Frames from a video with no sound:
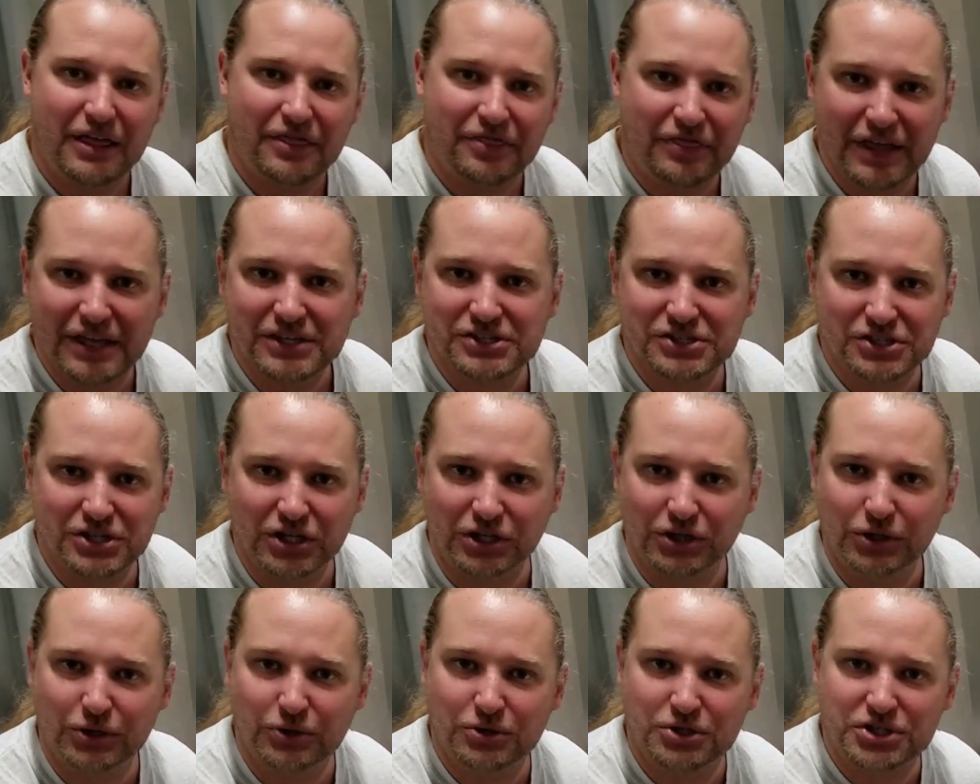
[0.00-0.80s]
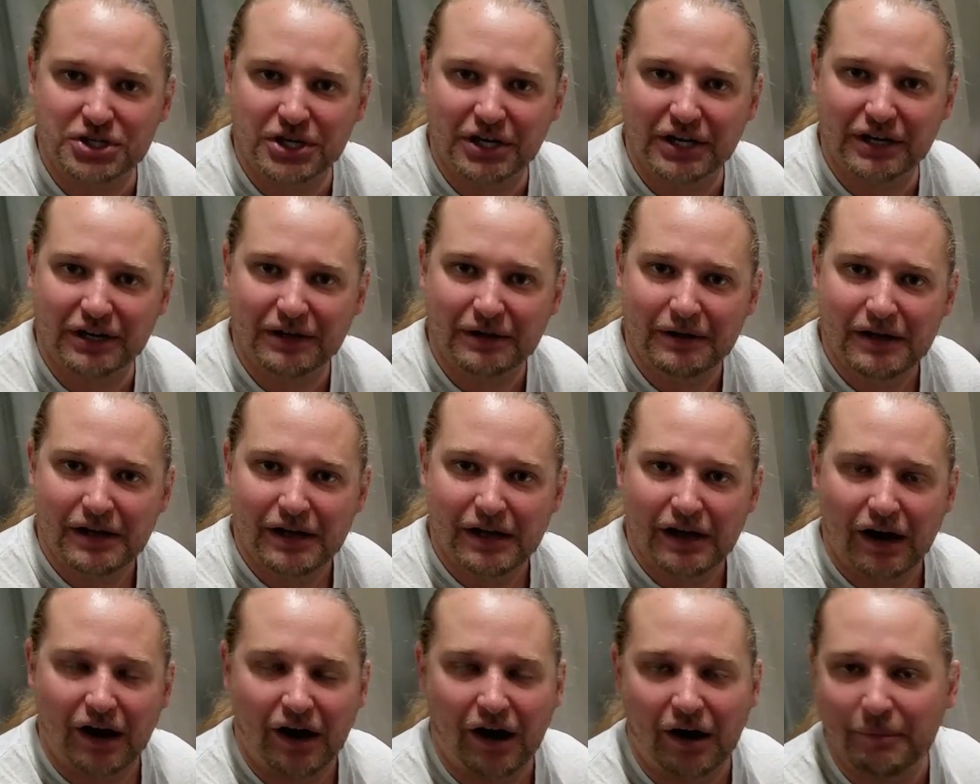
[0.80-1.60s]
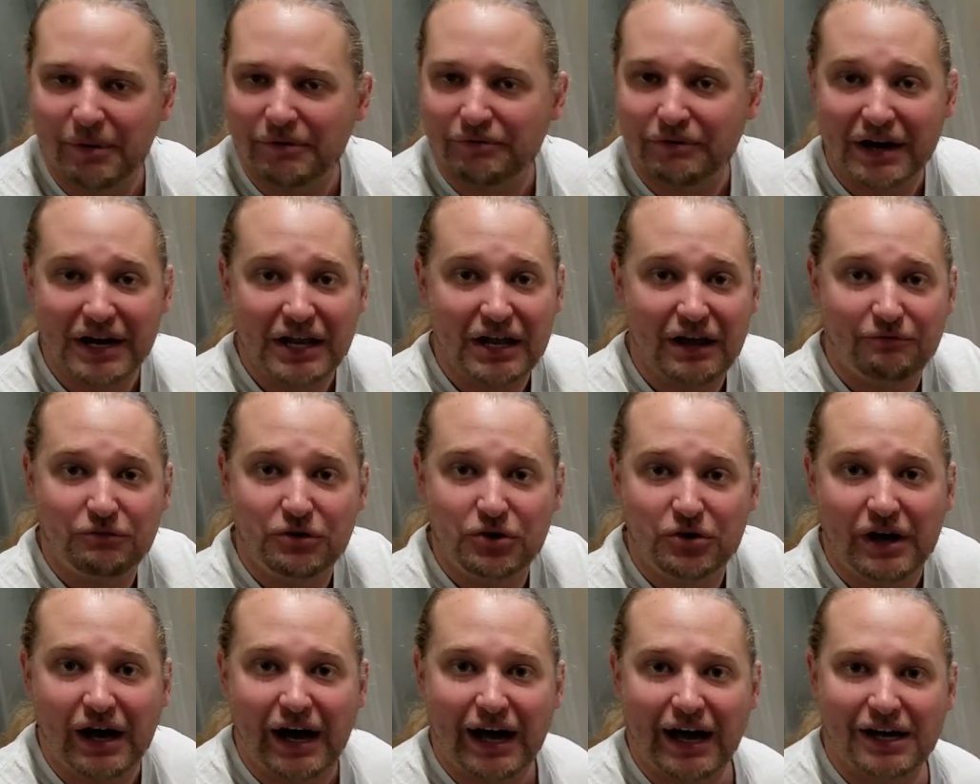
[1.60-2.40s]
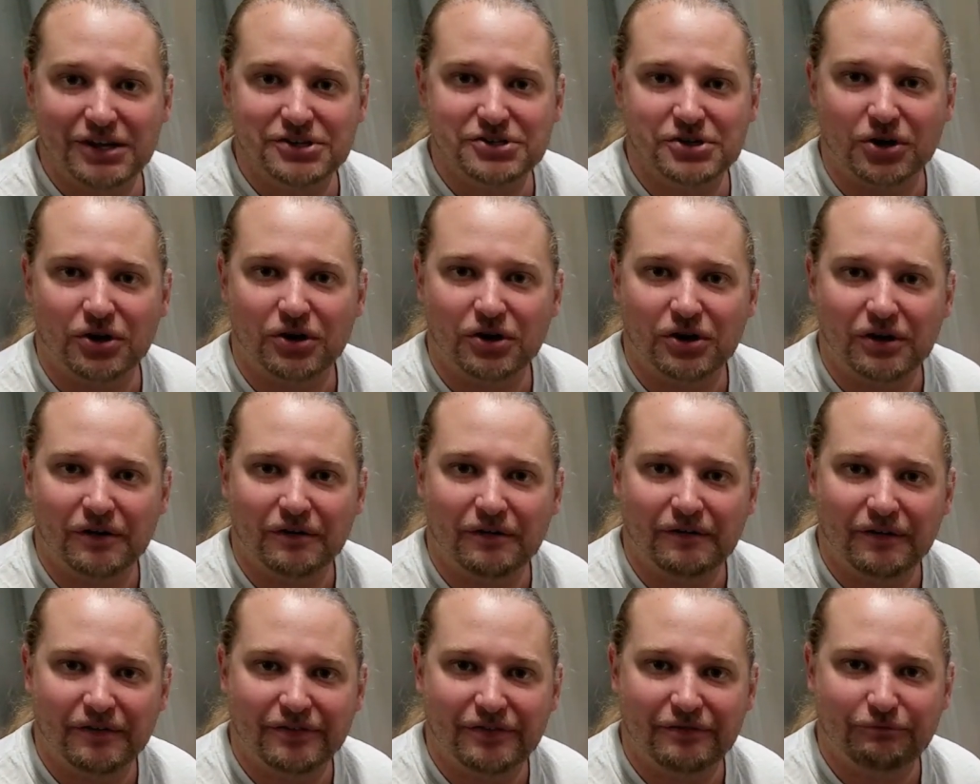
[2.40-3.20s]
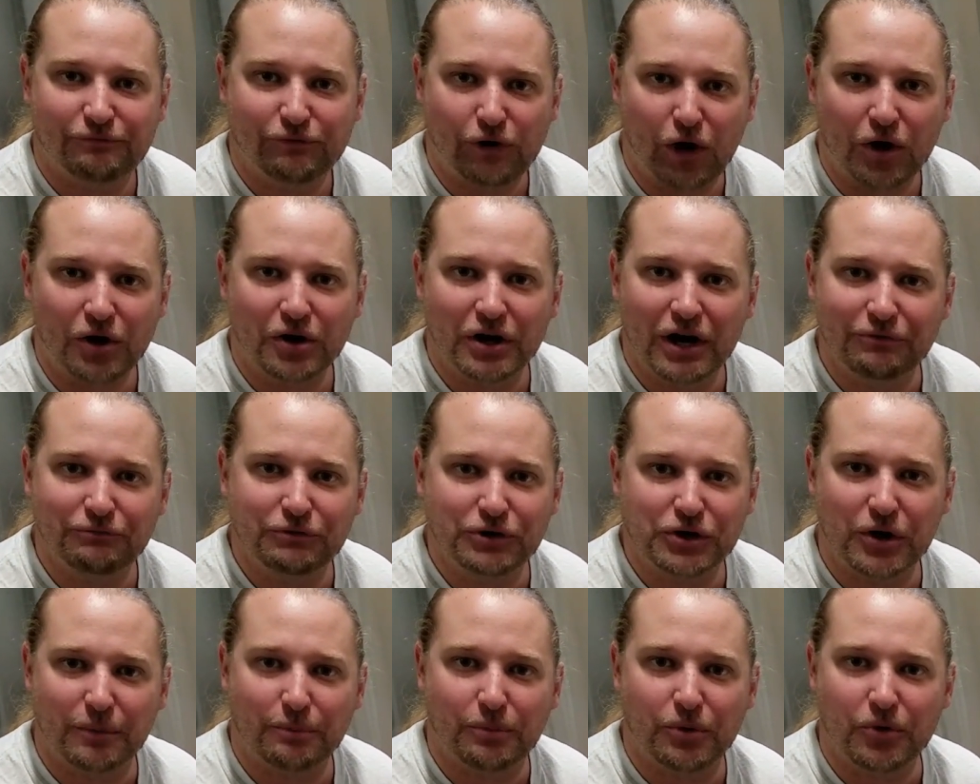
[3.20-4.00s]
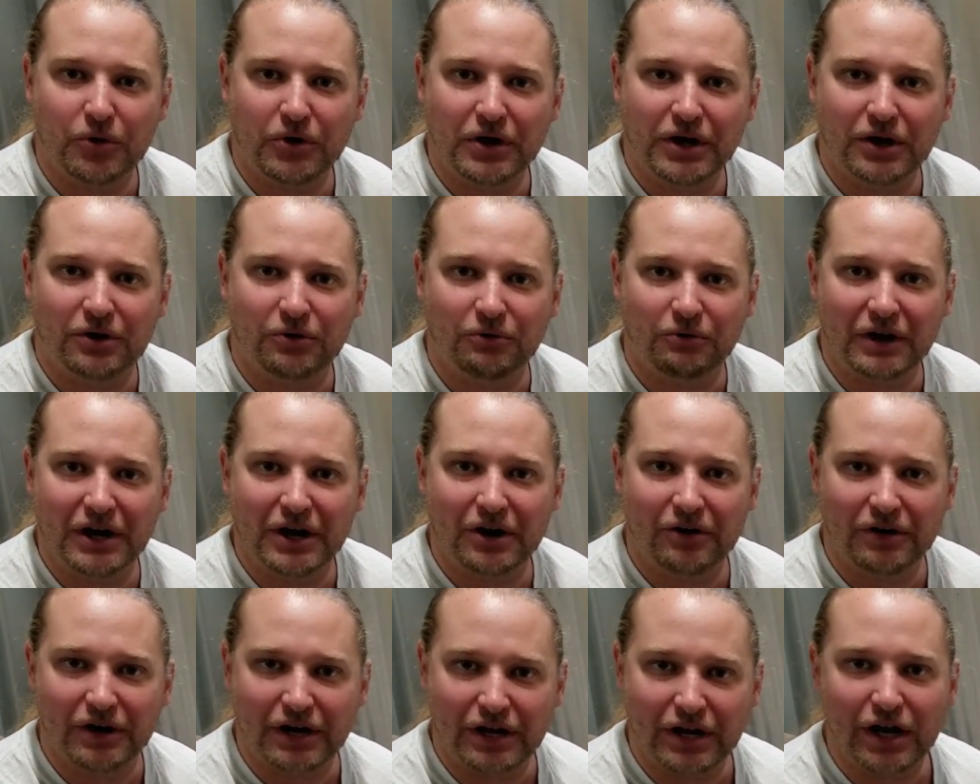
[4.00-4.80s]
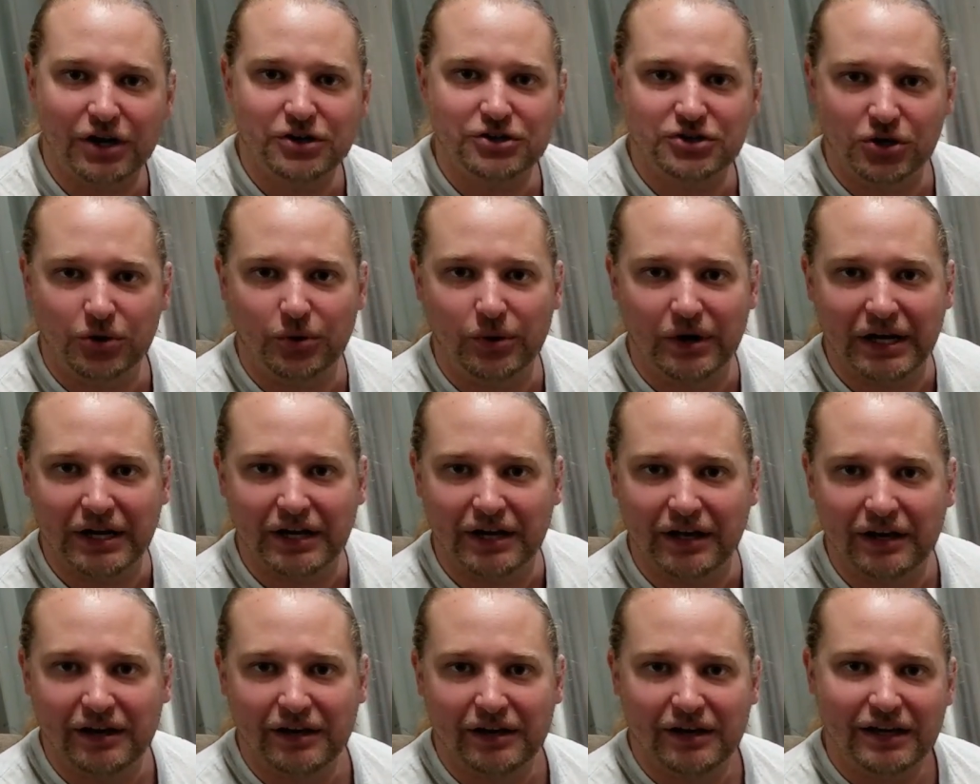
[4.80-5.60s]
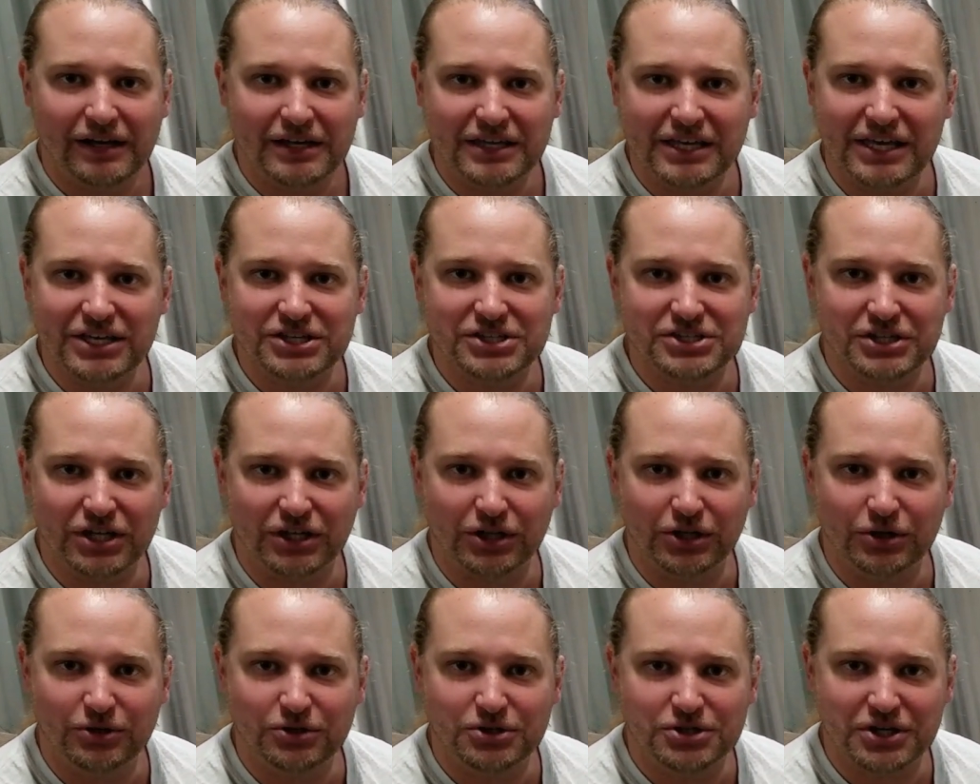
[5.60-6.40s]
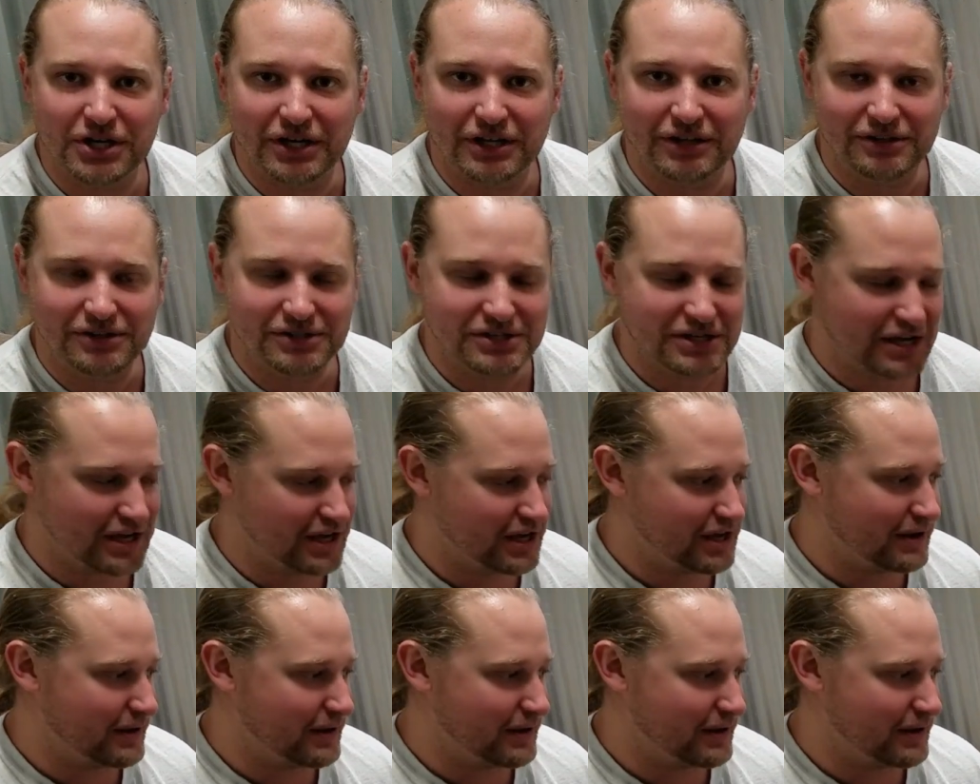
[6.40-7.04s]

this dilution. If any of you guys are far enough in your brewing career and doing yeast dilutions,